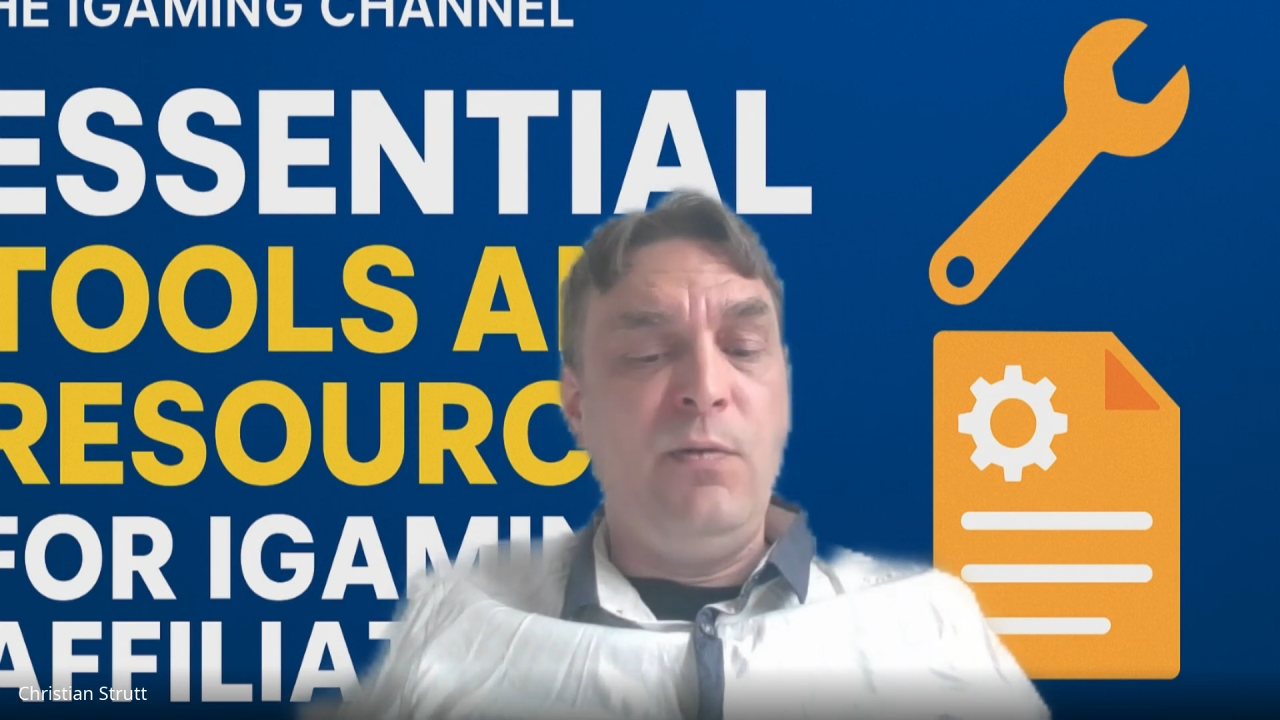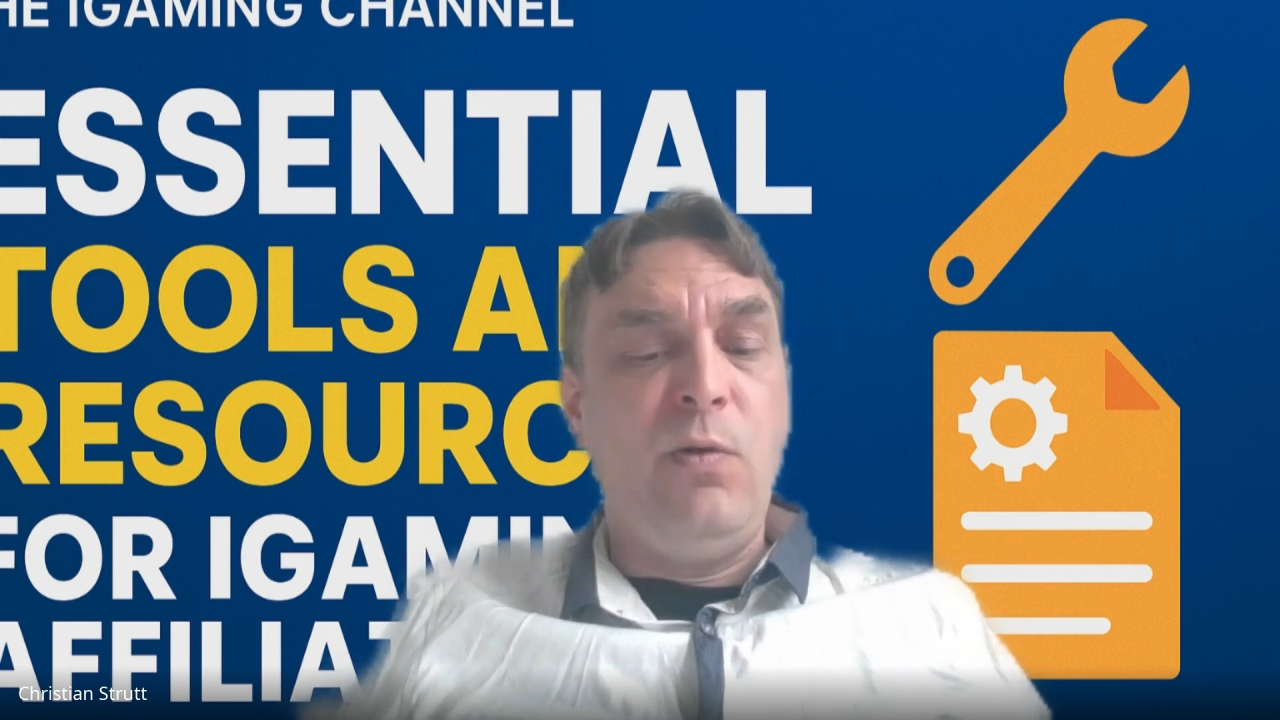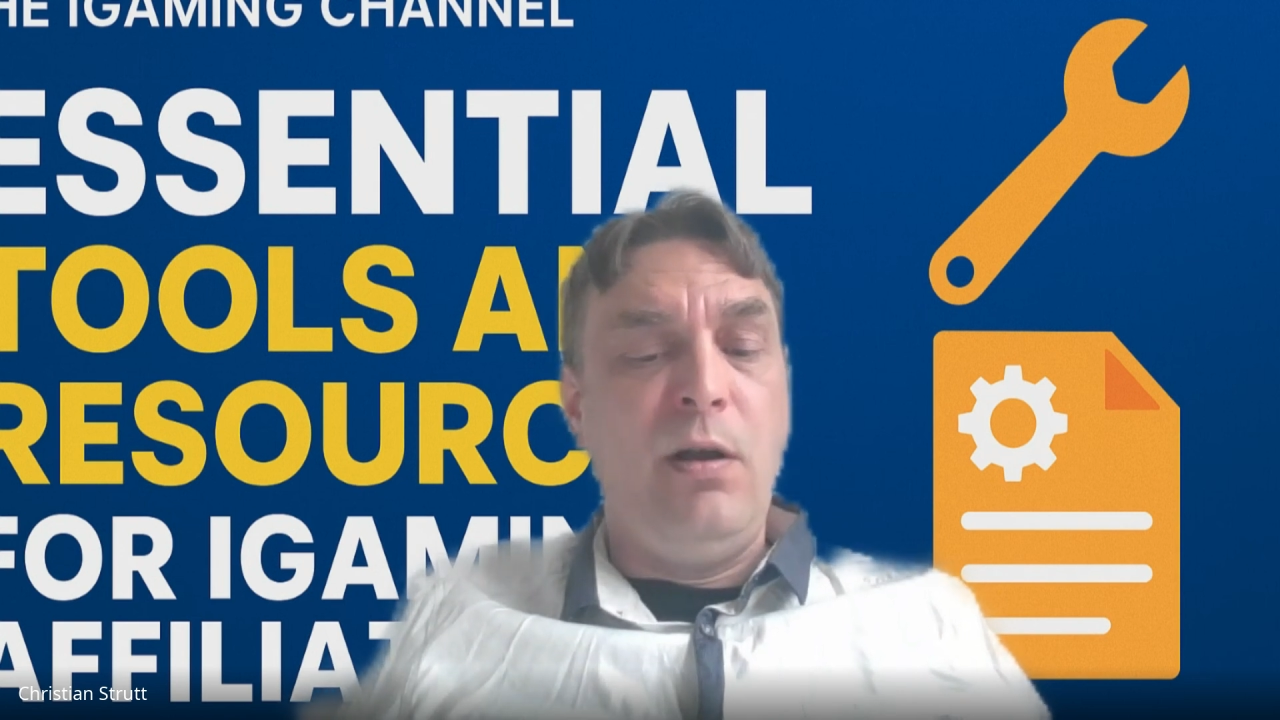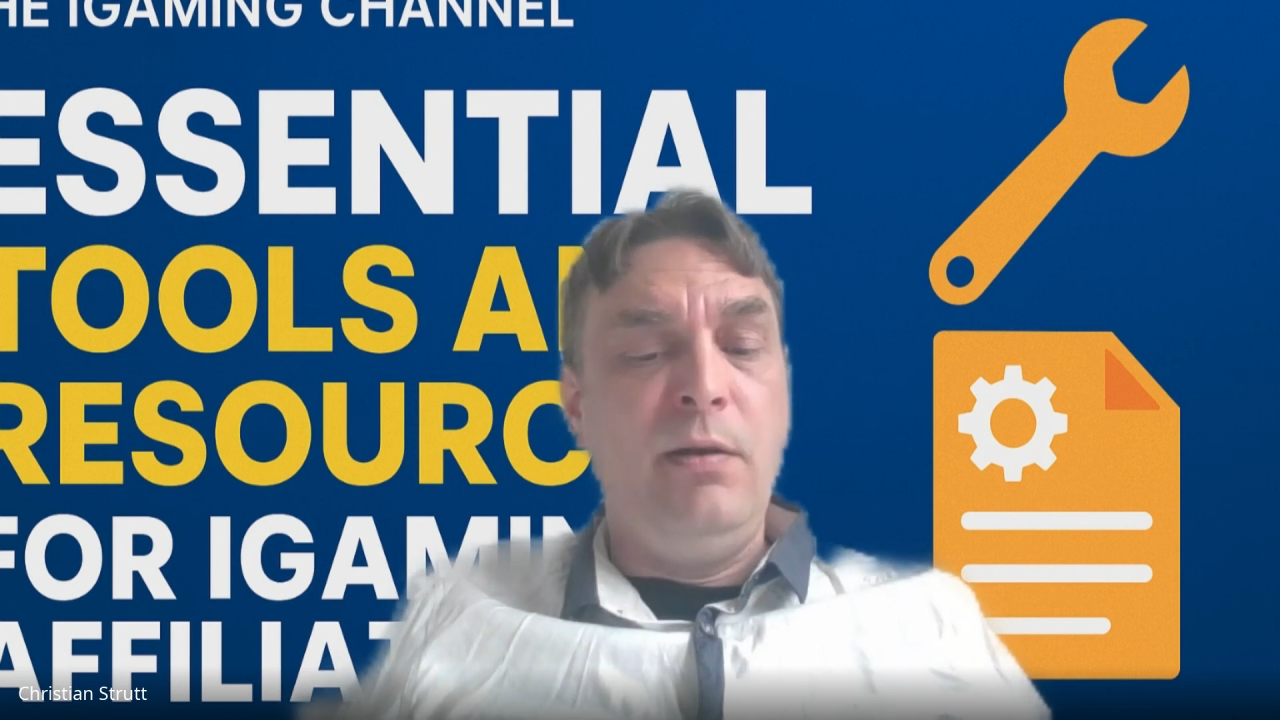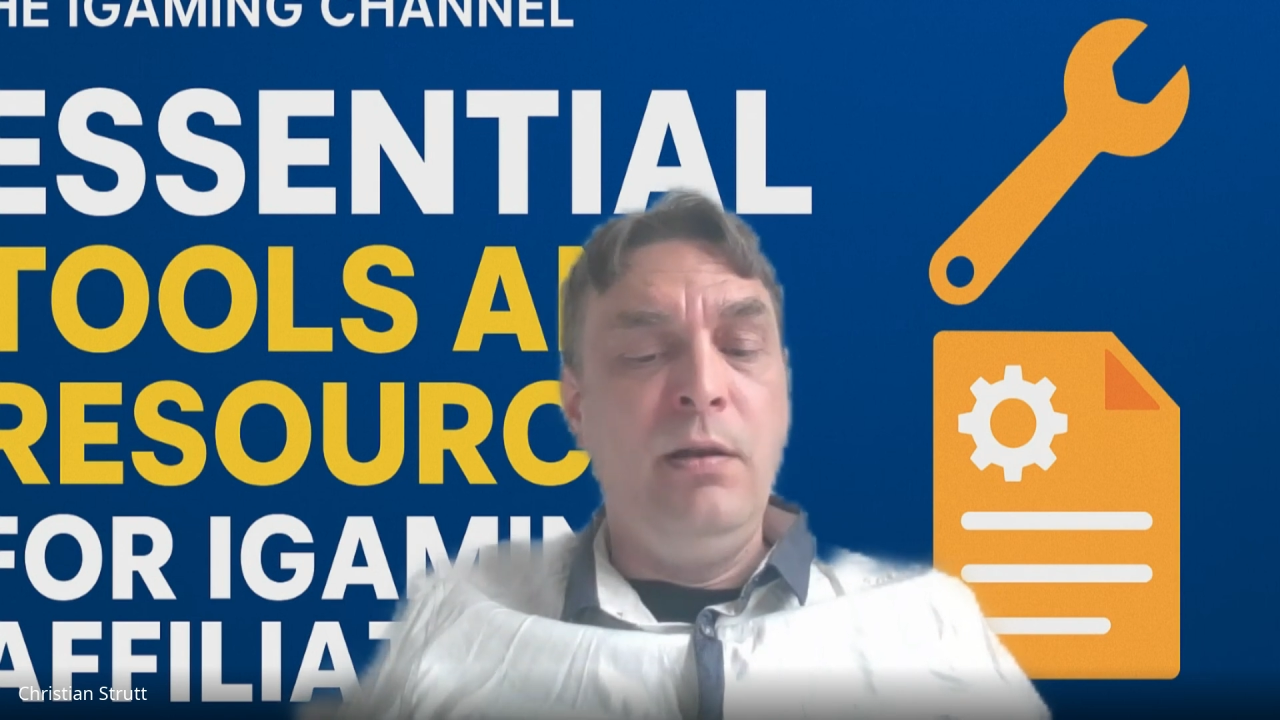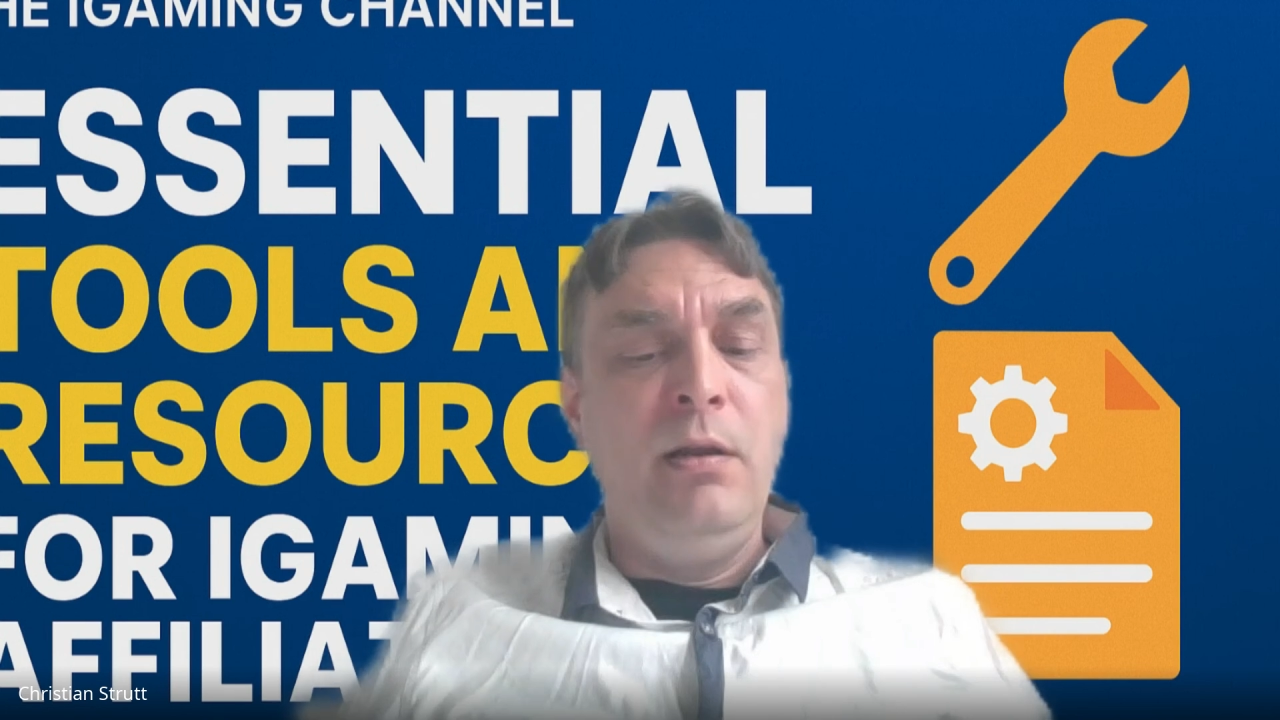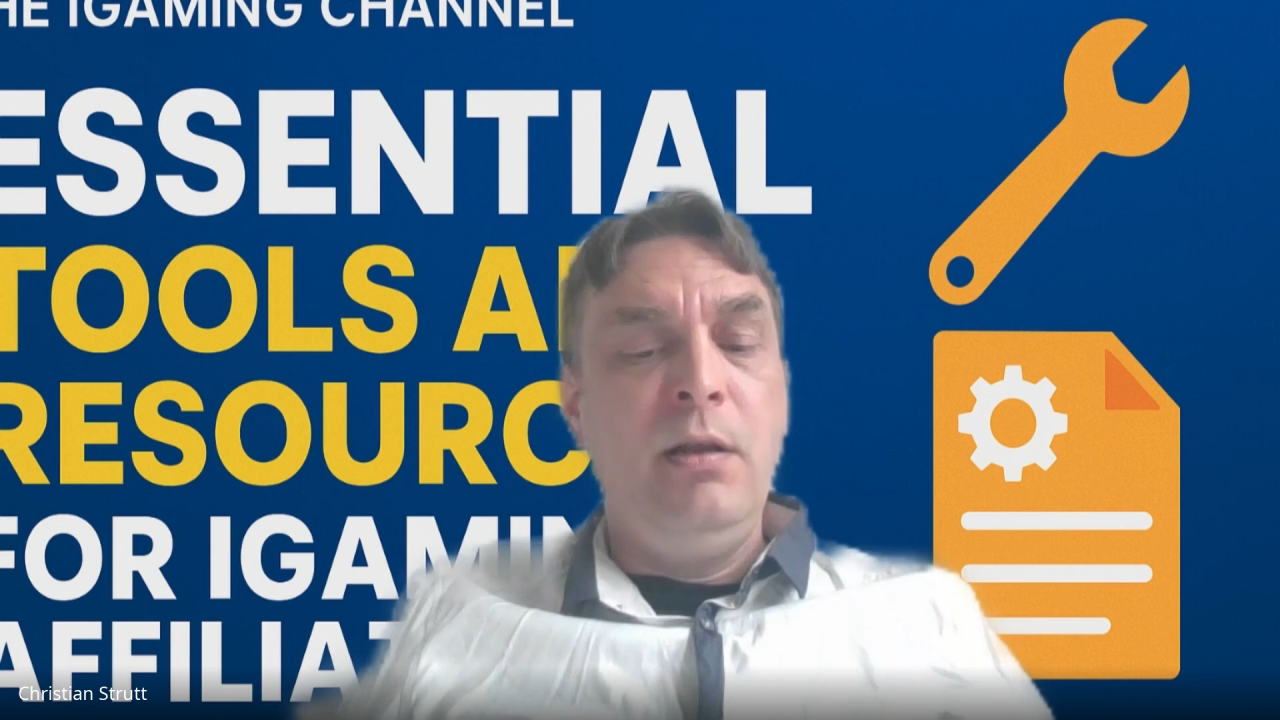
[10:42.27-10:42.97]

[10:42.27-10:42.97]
one.